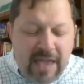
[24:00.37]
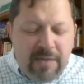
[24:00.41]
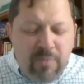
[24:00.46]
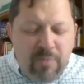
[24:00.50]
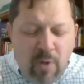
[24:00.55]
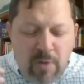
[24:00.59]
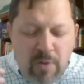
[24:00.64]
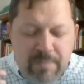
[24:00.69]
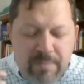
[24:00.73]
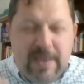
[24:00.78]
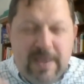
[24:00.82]

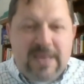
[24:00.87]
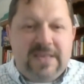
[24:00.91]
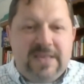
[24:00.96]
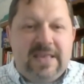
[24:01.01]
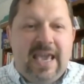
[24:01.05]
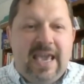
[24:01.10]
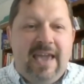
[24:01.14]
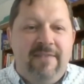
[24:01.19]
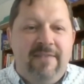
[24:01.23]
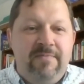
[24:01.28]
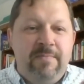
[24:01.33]
won't be
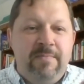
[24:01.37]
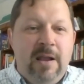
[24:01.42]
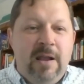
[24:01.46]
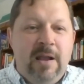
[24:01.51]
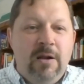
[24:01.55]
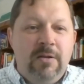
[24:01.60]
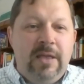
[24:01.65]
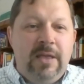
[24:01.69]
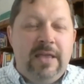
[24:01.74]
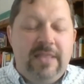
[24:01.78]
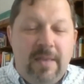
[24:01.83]
saved
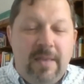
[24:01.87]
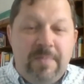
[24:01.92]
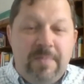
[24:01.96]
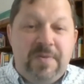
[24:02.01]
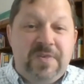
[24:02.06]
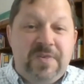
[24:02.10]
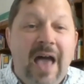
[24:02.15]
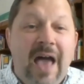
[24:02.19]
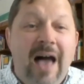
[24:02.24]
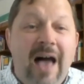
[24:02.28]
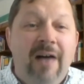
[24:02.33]
merely
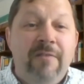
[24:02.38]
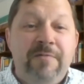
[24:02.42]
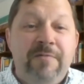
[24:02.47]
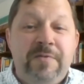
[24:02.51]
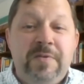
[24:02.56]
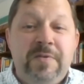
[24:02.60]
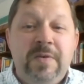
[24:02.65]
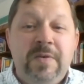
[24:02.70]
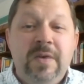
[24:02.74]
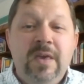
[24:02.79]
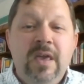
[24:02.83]

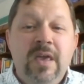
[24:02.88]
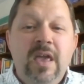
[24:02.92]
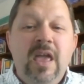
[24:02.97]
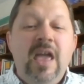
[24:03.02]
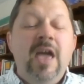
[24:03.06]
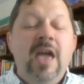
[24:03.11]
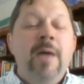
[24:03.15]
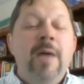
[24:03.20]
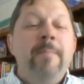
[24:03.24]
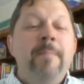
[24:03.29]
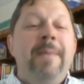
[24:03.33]
themselves,
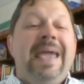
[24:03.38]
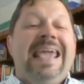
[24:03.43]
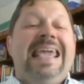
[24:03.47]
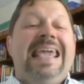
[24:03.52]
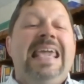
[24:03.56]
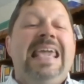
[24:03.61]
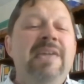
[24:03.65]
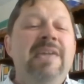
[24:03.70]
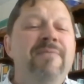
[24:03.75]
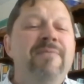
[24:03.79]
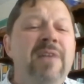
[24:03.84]
but
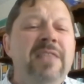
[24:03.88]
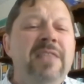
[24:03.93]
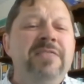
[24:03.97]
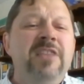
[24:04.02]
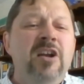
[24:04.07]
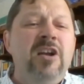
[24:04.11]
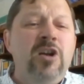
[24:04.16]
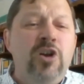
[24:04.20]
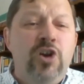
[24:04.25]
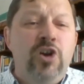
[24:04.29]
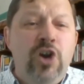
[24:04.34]
even
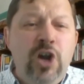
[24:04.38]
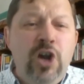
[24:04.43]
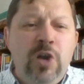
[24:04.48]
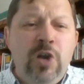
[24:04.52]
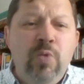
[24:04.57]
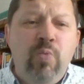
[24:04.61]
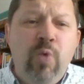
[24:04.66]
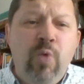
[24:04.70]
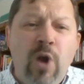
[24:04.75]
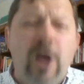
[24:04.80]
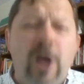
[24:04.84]
their good
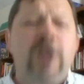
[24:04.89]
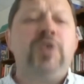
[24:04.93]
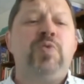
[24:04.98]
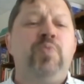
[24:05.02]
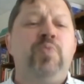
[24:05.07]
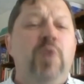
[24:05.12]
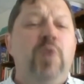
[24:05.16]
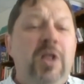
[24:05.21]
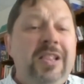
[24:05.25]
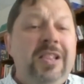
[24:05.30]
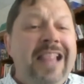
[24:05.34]
works
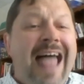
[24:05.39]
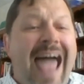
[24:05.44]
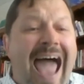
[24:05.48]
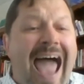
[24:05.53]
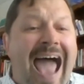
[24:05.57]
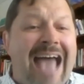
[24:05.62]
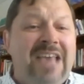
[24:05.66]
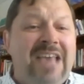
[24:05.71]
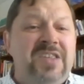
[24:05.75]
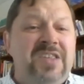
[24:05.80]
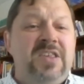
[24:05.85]
will
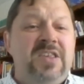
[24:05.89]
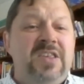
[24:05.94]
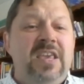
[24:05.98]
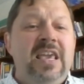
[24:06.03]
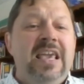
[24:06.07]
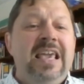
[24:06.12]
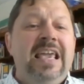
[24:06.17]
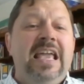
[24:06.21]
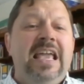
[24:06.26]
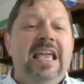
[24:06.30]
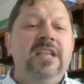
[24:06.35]
last
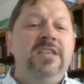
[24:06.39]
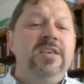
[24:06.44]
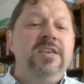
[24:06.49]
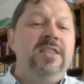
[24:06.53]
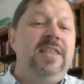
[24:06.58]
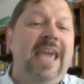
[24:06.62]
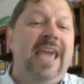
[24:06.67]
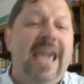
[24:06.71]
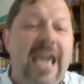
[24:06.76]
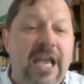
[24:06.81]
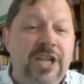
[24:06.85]
into
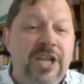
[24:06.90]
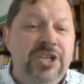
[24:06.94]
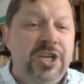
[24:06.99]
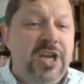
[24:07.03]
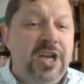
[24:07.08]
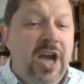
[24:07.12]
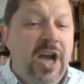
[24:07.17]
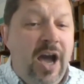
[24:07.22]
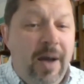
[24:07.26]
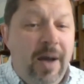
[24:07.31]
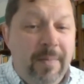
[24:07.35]
the age to
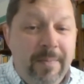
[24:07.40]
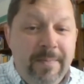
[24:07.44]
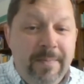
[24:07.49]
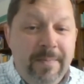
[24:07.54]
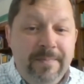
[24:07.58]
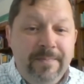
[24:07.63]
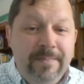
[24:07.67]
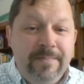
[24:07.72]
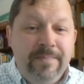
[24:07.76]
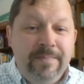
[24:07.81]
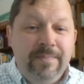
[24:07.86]
come.
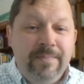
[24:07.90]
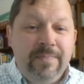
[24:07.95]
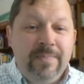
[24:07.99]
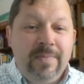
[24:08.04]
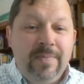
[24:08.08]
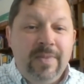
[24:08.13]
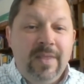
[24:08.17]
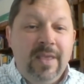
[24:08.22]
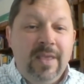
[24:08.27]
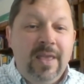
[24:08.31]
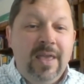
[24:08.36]

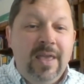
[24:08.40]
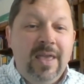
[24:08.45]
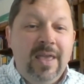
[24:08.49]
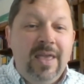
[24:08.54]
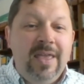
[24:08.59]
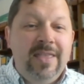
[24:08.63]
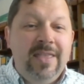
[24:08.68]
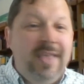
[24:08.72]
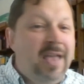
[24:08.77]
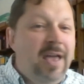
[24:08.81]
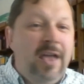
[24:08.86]

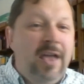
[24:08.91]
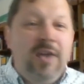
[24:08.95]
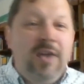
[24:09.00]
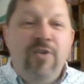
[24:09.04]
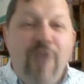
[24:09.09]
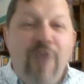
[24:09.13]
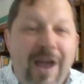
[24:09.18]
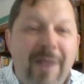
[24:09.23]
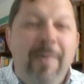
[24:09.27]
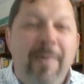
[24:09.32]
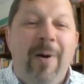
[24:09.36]

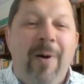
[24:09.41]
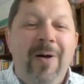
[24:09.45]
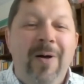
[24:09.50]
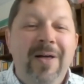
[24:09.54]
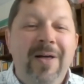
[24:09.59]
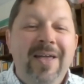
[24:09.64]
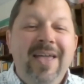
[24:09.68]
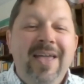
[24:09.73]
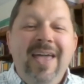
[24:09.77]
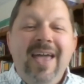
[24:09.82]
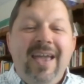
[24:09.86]
Incredible.
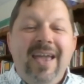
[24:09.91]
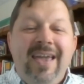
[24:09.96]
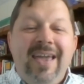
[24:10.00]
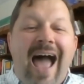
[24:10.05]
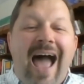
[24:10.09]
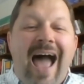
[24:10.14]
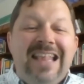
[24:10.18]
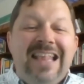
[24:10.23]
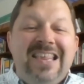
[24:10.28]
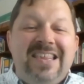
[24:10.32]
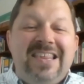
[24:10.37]

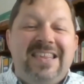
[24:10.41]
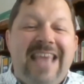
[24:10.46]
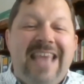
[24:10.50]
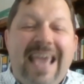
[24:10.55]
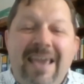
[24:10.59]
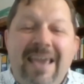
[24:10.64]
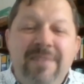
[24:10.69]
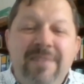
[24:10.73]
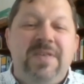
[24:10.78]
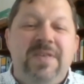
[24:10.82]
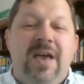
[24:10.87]
God
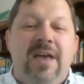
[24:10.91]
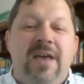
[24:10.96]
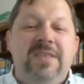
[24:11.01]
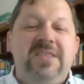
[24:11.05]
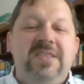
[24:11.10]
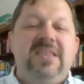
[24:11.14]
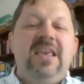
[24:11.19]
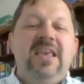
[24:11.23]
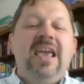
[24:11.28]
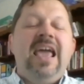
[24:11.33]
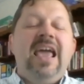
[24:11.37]
saves
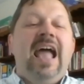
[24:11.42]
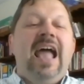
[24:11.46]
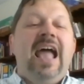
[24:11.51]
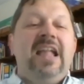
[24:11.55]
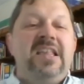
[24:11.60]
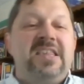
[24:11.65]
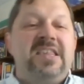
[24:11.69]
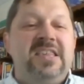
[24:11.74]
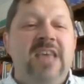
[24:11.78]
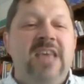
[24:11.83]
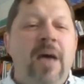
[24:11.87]
us, and
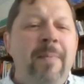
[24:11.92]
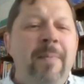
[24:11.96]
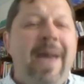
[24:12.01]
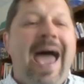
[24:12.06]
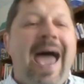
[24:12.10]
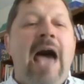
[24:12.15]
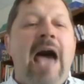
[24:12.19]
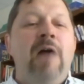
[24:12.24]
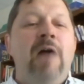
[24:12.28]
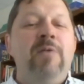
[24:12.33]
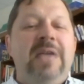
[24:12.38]

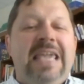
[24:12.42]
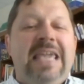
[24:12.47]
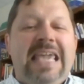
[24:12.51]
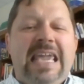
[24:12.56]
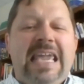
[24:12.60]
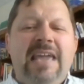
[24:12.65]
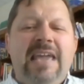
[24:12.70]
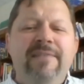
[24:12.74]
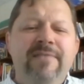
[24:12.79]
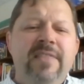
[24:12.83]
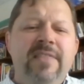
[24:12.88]
somehow
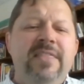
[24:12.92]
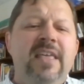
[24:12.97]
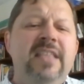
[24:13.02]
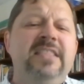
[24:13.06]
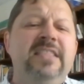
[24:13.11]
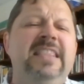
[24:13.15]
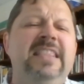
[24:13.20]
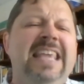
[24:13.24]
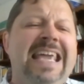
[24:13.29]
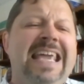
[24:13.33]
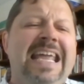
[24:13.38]
even the
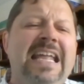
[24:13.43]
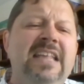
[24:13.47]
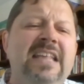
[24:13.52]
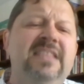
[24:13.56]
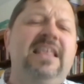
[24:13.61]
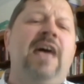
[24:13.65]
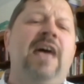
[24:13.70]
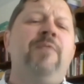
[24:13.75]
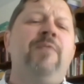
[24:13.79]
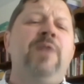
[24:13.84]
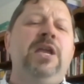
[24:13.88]
deeds
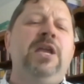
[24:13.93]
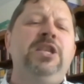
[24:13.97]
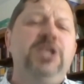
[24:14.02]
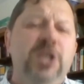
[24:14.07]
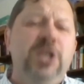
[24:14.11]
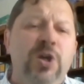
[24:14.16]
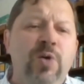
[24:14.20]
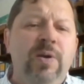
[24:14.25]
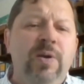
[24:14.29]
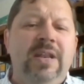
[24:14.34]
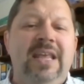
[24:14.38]
that we
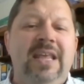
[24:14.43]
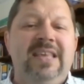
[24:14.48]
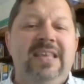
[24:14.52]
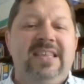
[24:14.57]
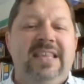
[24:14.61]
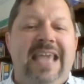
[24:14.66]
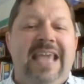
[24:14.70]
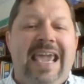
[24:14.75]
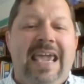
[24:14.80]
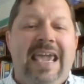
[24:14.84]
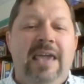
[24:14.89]
do in his
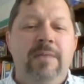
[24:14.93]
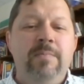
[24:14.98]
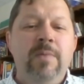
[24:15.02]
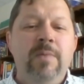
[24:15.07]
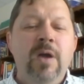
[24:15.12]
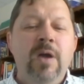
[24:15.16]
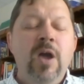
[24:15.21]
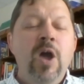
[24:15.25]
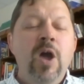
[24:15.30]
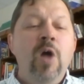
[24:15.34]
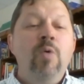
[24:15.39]
name
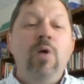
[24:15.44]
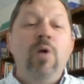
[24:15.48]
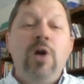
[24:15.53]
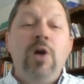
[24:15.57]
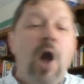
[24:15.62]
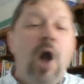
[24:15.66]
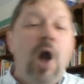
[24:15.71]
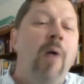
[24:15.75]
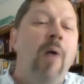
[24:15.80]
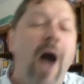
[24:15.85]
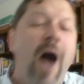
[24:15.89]
will
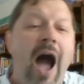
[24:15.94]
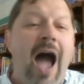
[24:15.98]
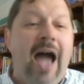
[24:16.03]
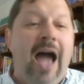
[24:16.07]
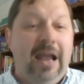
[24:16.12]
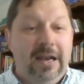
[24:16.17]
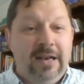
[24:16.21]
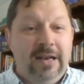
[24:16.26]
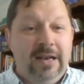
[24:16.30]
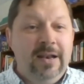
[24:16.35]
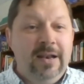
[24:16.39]
go
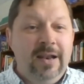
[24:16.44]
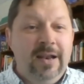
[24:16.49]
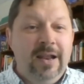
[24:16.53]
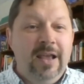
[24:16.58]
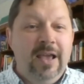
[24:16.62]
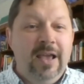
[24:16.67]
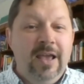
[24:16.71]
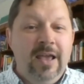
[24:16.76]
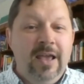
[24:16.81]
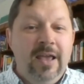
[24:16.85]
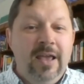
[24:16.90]
on.
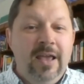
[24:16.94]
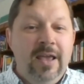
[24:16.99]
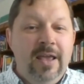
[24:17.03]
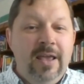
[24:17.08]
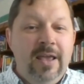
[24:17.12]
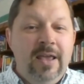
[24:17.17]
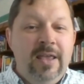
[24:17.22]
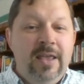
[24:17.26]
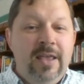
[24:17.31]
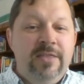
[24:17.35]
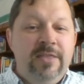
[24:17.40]

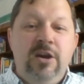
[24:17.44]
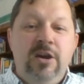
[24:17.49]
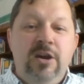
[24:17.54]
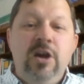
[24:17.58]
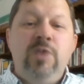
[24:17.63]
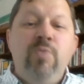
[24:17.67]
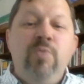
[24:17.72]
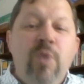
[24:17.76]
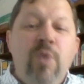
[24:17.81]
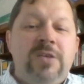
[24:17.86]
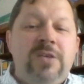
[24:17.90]
The
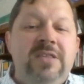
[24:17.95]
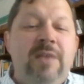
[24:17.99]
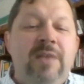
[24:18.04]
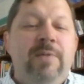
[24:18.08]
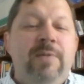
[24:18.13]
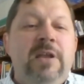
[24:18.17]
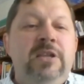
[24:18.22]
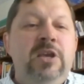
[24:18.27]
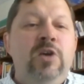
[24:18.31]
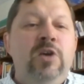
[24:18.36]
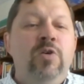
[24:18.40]
good works that
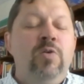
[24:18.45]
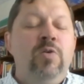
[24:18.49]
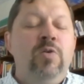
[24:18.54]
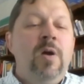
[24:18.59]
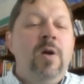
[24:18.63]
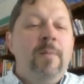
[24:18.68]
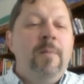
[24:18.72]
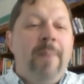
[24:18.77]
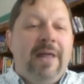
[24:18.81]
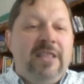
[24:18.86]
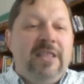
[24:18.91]
we do
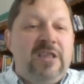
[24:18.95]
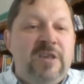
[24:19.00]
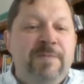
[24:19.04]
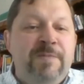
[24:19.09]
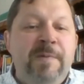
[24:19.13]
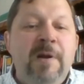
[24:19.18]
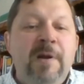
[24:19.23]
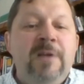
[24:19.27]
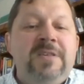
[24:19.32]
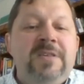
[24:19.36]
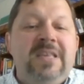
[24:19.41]
by the
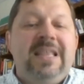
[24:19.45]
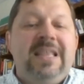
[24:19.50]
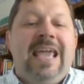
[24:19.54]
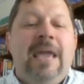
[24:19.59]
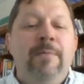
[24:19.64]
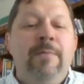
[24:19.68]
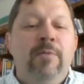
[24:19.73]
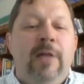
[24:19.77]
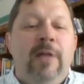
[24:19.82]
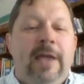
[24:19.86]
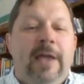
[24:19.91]
Spirit's
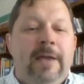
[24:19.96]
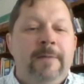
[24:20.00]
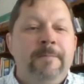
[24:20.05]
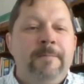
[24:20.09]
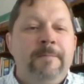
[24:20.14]
enabling.